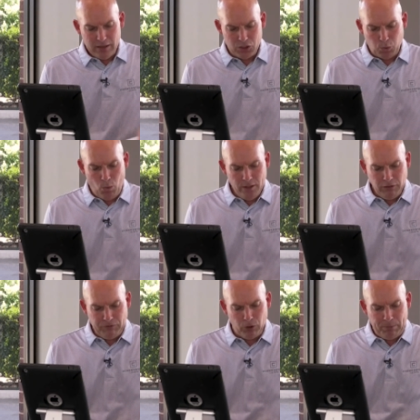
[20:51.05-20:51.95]
this
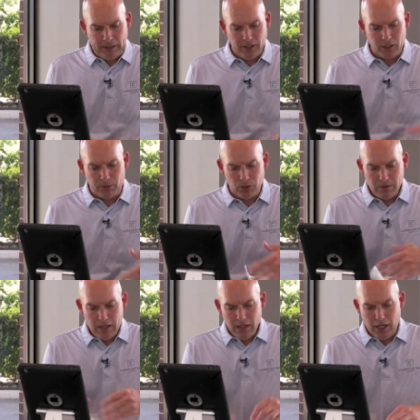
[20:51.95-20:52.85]
wonderful
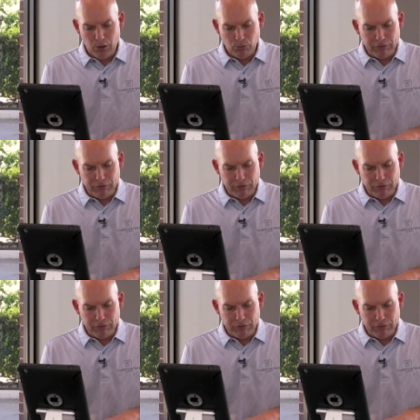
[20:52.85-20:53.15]
parable uh,